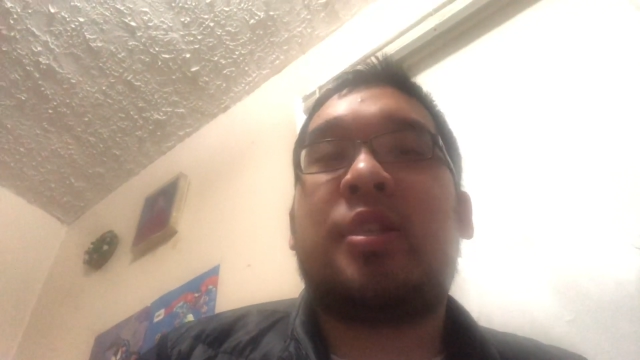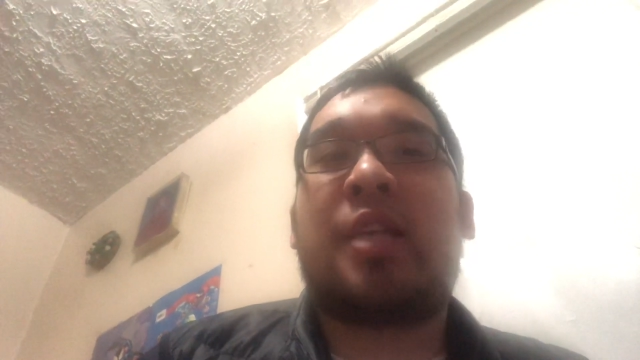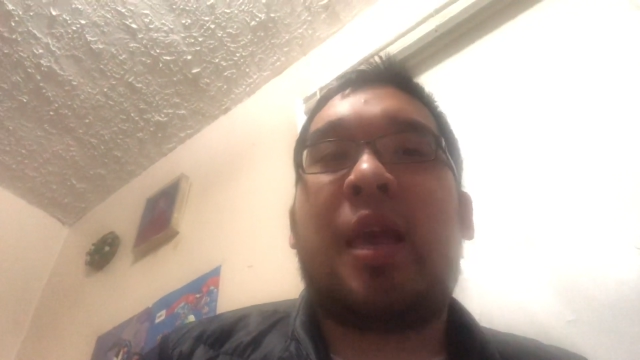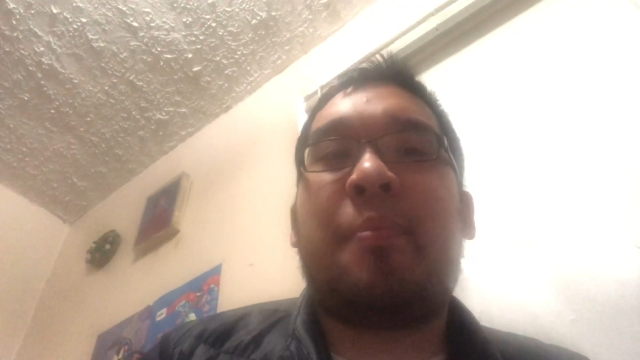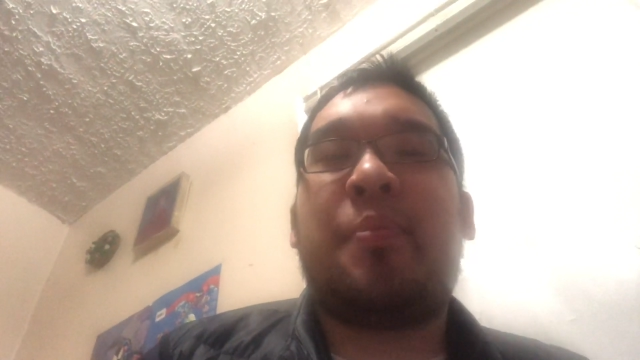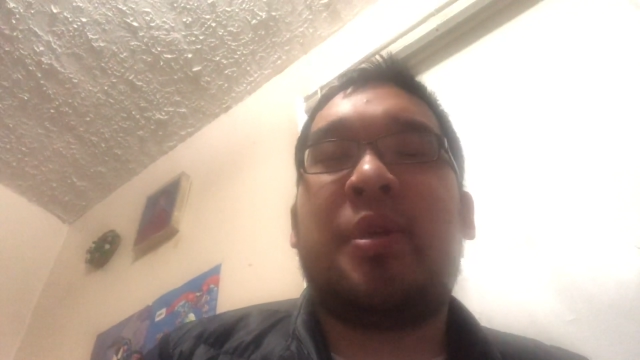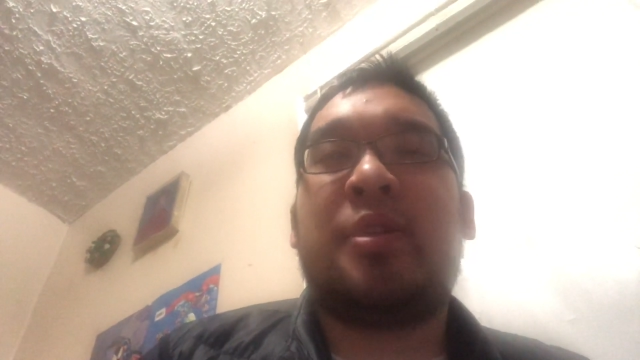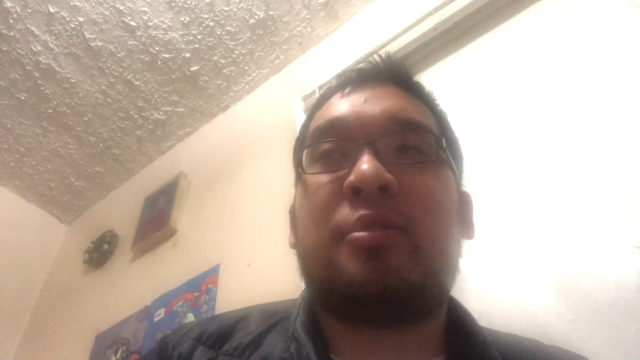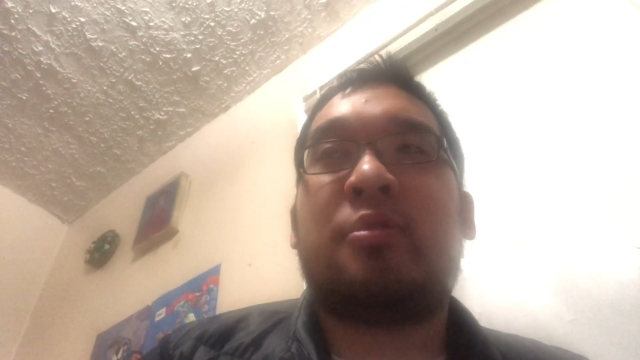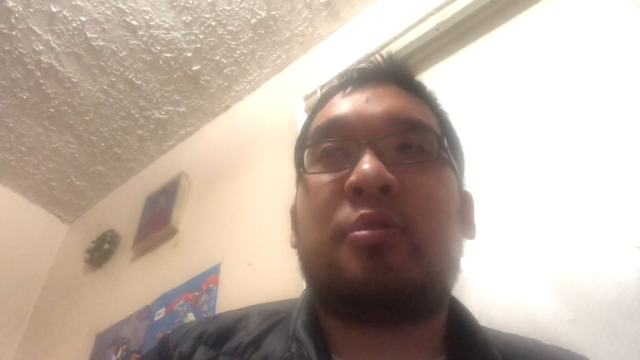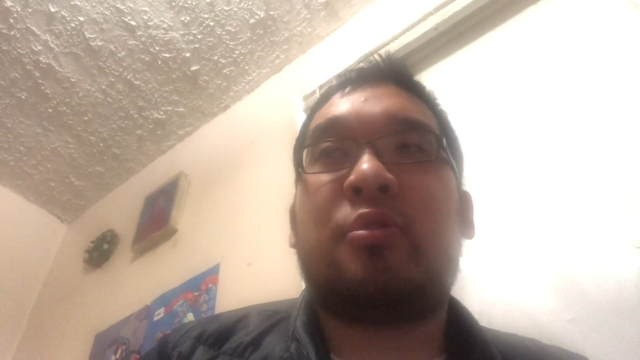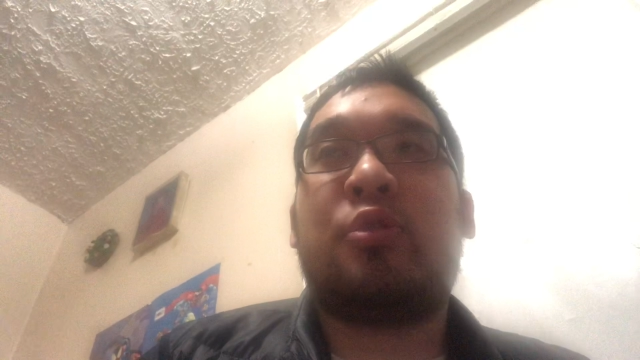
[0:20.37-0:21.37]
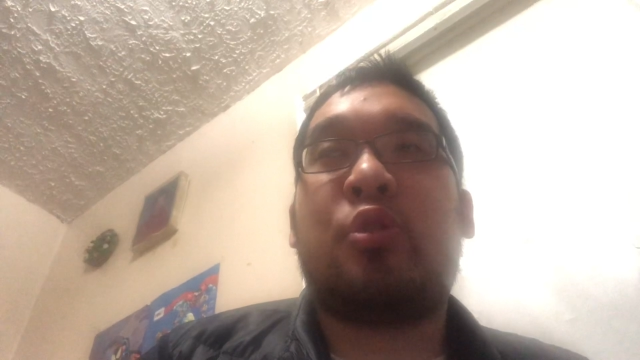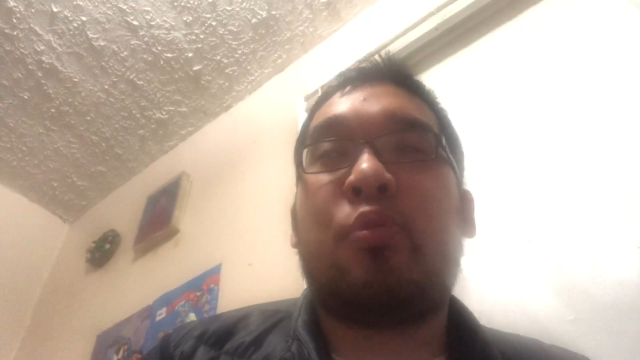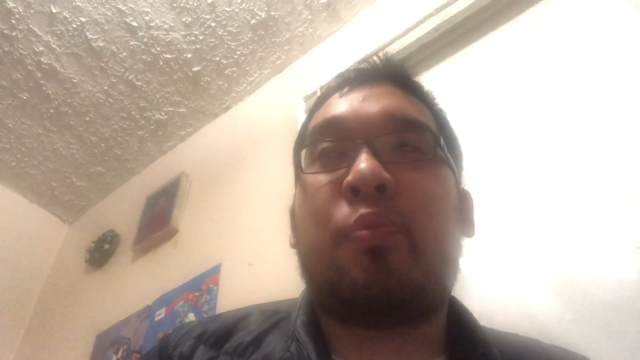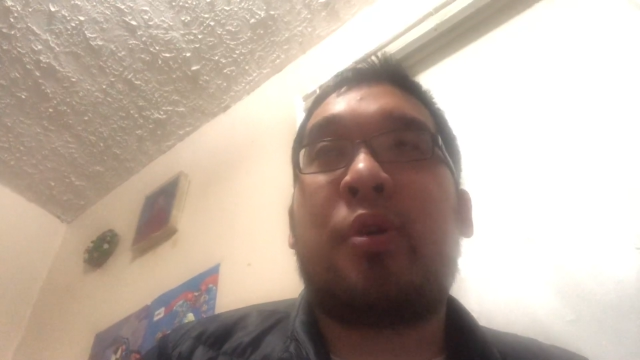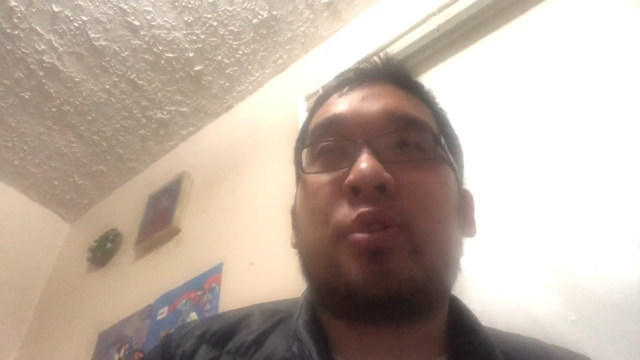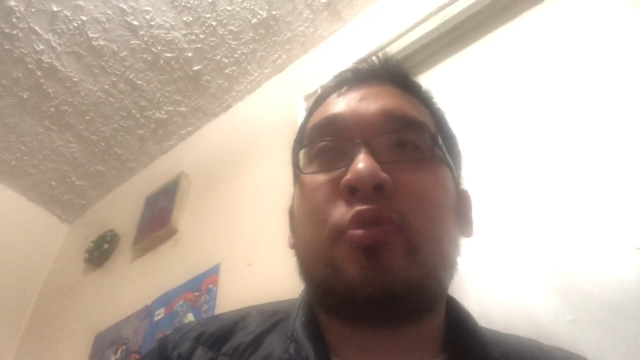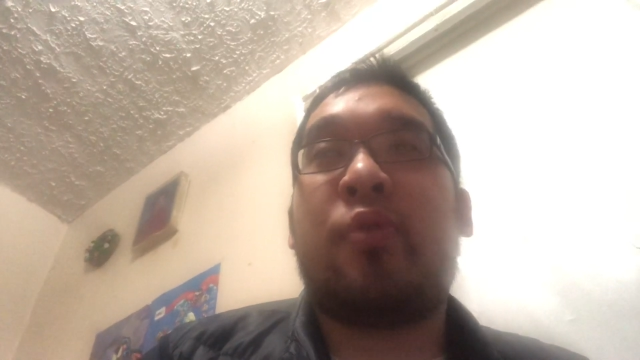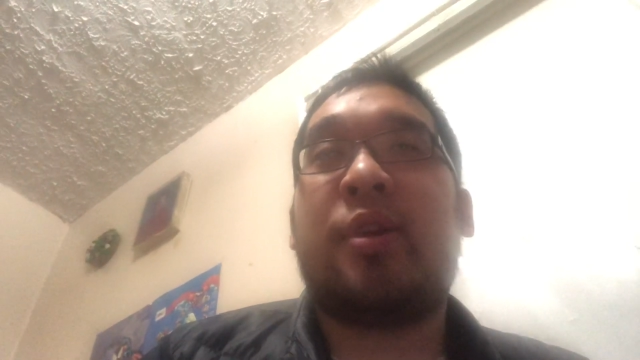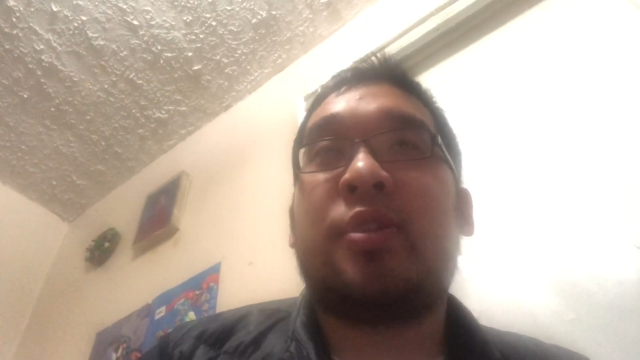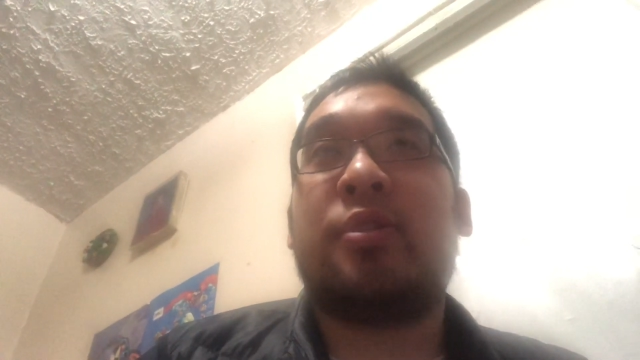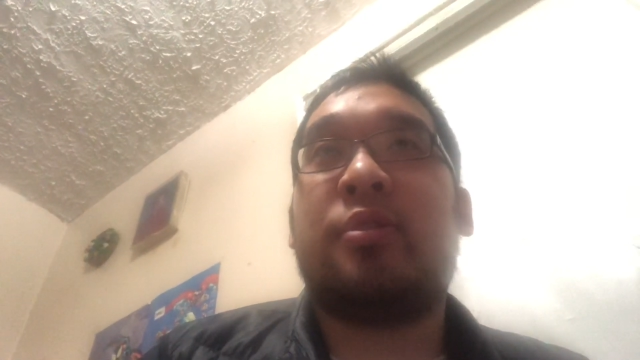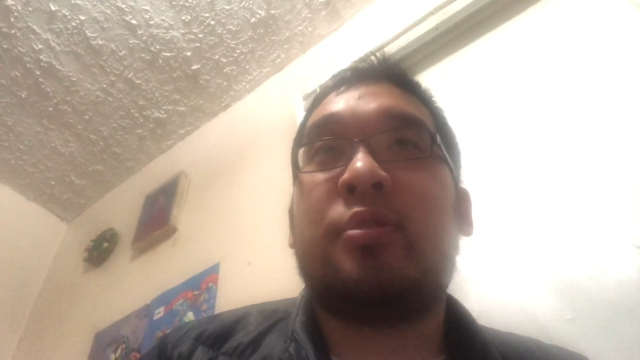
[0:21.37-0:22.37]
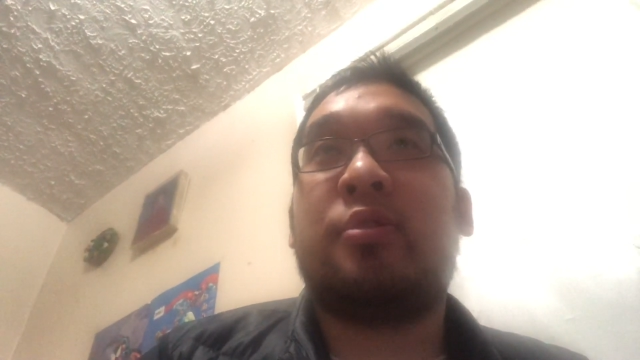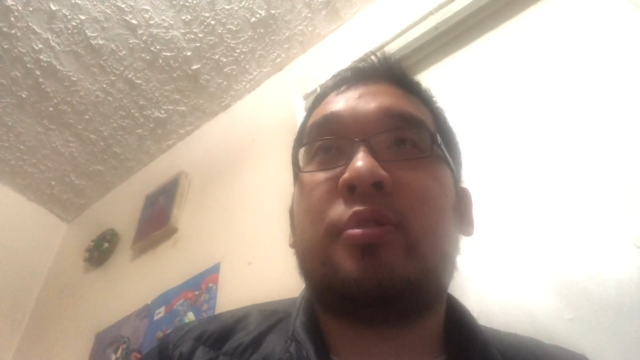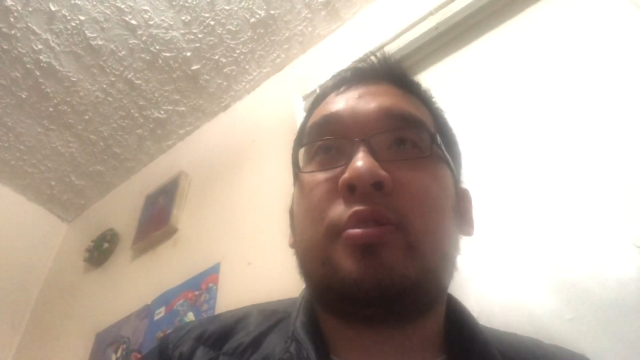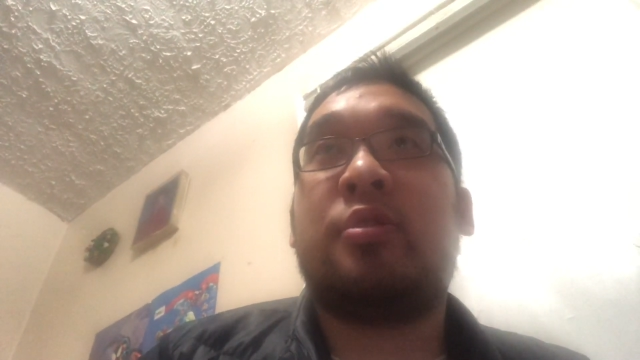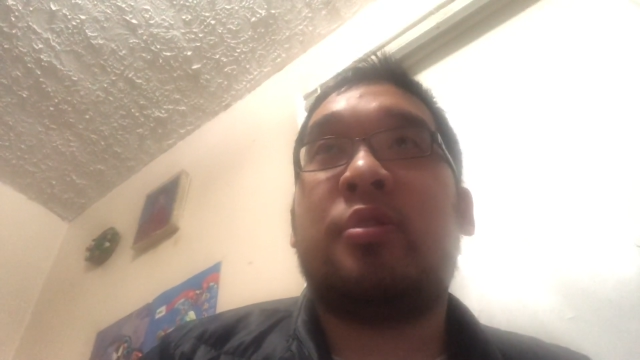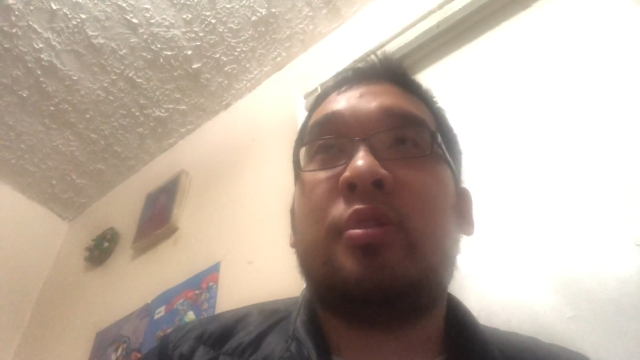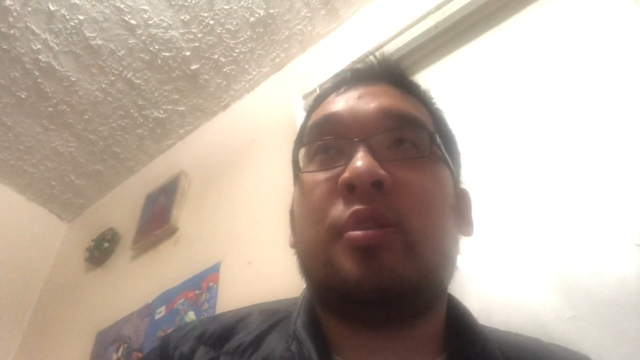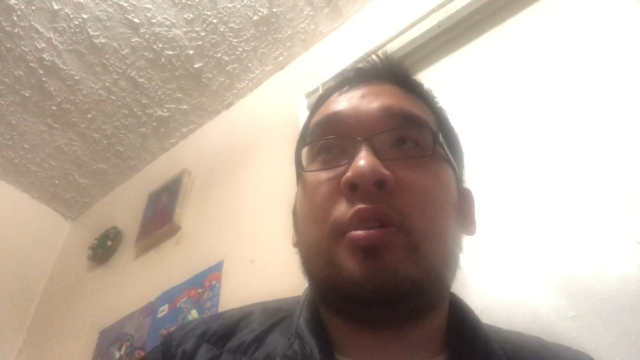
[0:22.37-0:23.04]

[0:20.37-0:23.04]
Escapists, zero punctuations.